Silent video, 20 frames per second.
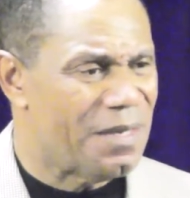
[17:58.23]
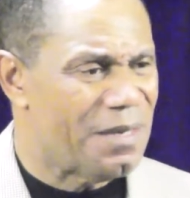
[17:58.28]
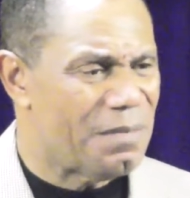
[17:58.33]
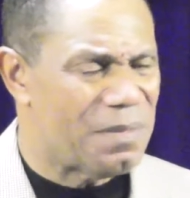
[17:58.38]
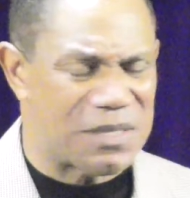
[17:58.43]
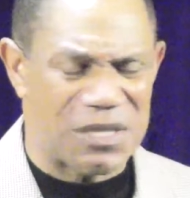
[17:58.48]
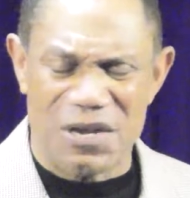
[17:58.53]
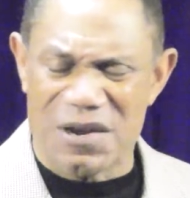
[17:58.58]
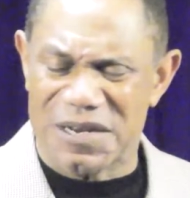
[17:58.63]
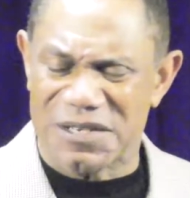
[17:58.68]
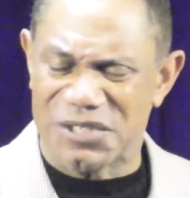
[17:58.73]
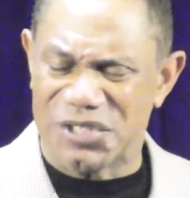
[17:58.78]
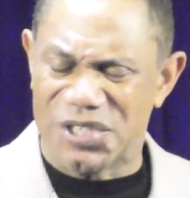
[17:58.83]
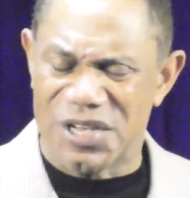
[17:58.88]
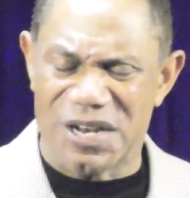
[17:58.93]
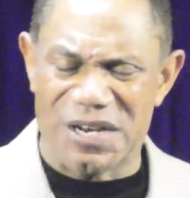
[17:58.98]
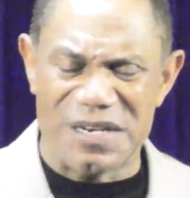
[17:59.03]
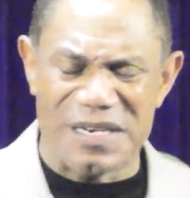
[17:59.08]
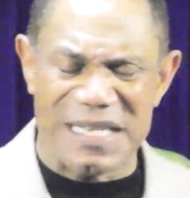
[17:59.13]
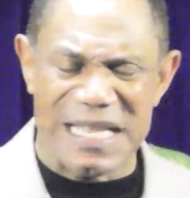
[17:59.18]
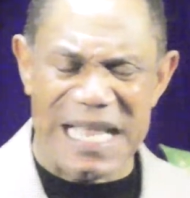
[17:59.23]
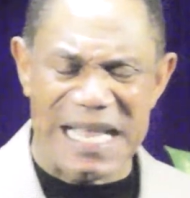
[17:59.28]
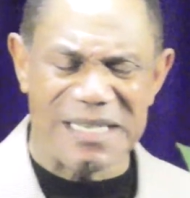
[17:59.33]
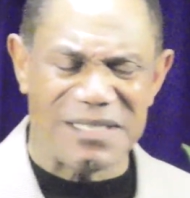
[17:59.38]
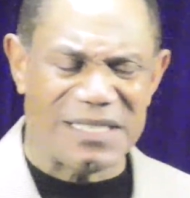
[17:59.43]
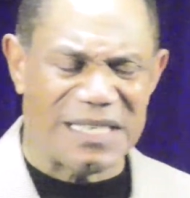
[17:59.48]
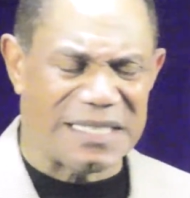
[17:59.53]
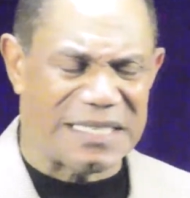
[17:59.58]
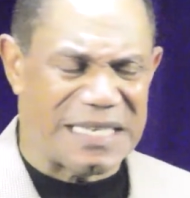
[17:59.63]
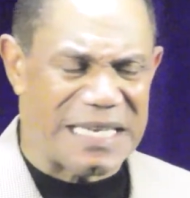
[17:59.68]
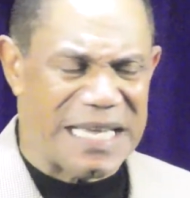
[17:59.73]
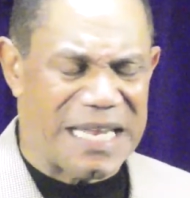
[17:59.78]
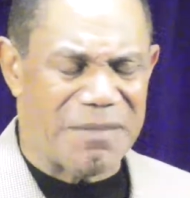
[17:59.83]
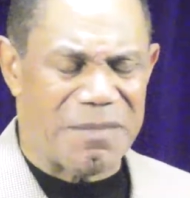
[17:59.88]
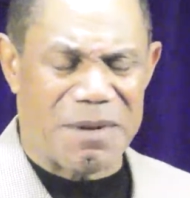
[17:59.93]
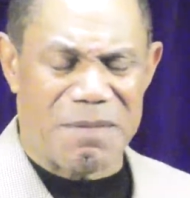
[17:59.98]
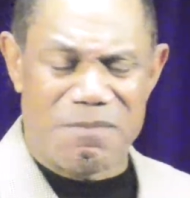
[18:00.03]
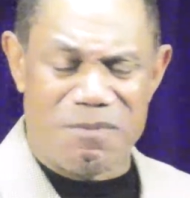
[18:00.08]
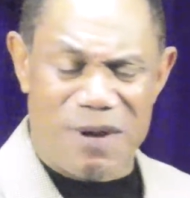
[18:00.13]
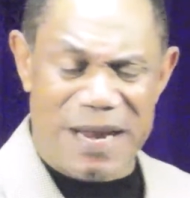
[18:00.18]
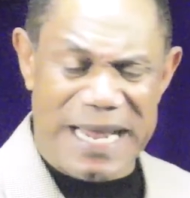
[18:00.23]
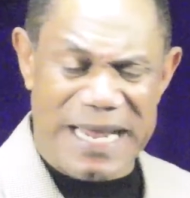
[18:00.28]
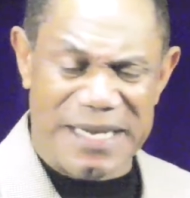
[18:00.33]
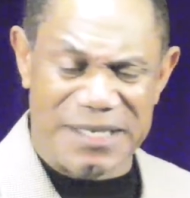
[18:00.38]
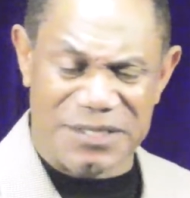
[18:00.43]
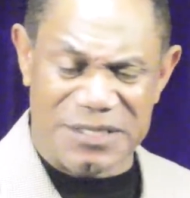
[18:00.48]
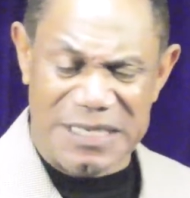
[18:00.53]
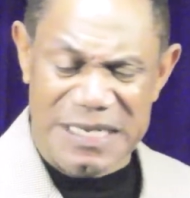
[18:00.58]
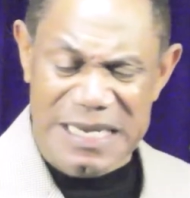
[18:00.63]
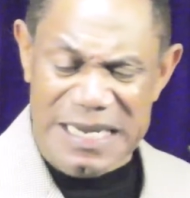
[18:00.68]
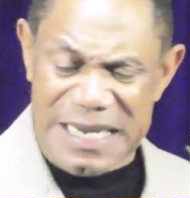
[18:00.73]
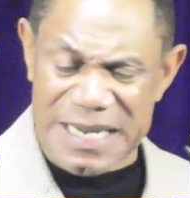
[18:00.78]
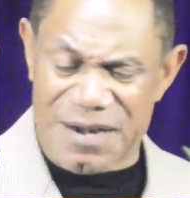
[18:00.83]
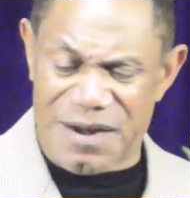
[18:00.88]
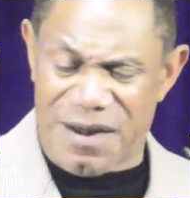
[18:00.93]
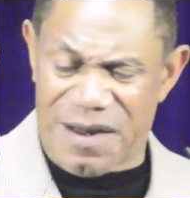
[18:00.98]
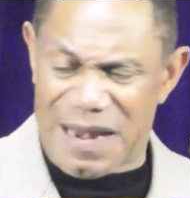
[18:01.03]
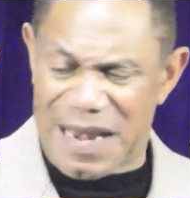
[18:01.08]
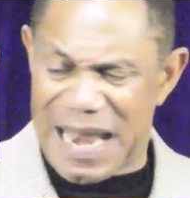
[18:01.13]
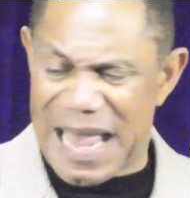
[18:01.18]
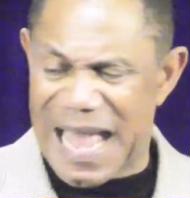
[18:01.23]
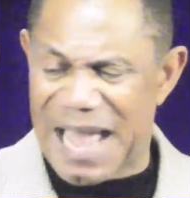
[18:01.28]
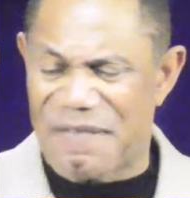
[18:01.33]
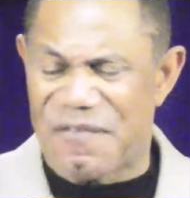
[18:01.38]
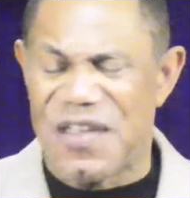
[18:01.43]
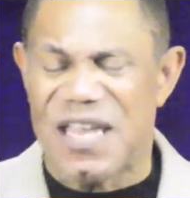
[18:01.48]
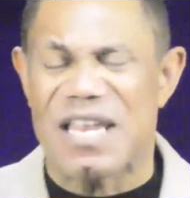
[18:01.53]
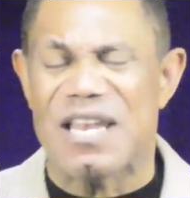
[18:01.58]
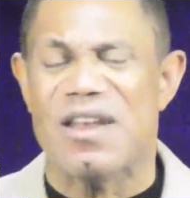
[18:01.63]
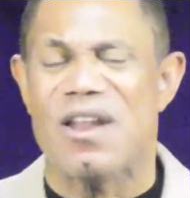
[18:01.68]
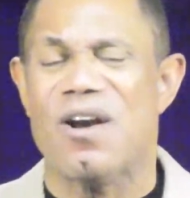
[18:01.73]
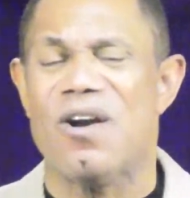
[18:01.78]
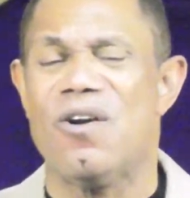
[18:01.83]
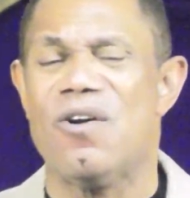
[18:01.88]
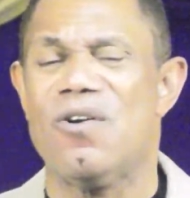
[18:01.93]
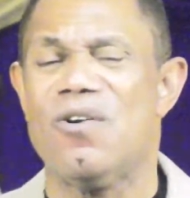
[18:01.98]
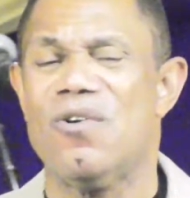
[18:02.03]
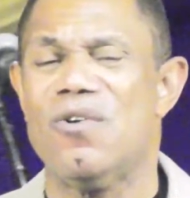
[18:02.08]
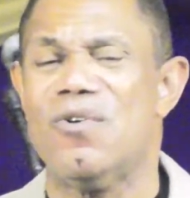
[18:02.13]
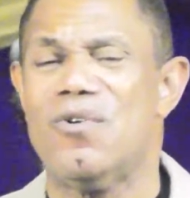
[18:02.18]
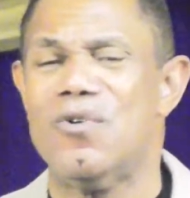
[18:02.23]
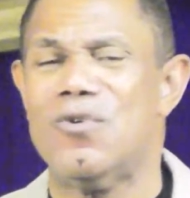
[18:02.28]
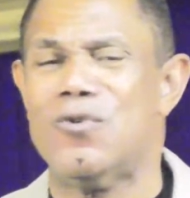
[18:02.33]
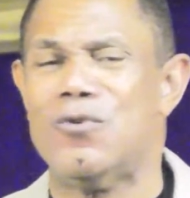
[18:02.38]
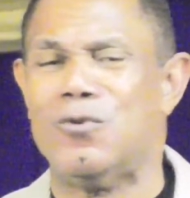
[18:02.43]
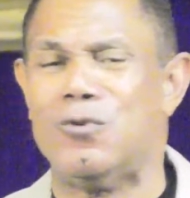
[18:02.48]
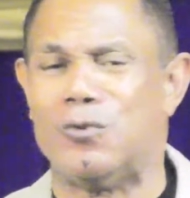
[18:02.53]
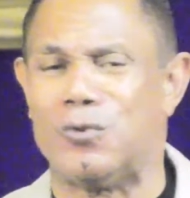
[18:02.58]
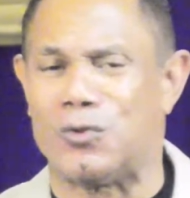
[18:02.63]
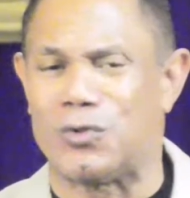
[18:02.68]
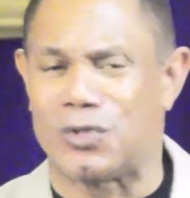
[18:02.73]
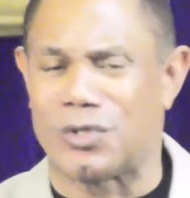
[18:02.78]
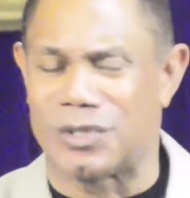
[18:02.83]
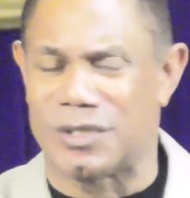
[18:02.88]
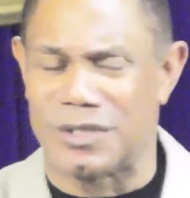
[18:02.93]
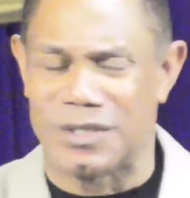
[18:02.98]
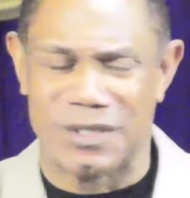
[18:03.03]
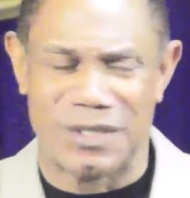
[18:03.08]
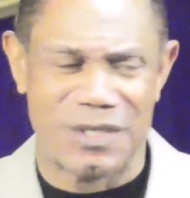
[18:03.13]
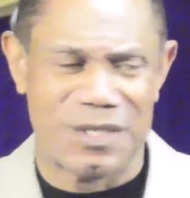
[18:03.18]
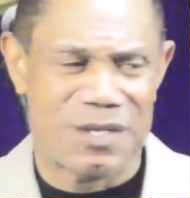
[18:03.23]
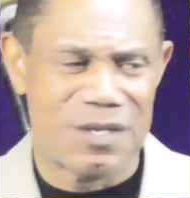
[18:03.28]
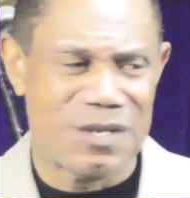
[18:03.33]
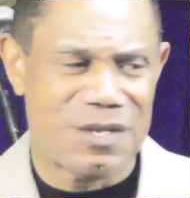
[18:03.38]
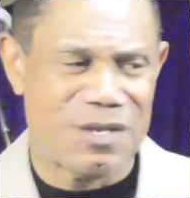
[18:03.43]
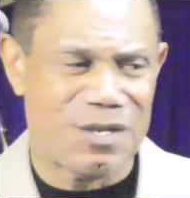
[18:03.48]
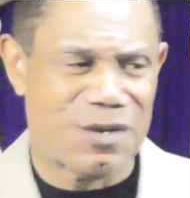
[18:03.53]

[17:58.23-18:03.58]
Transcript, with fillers: But there are certain things that the enemy brings in our life. He knows your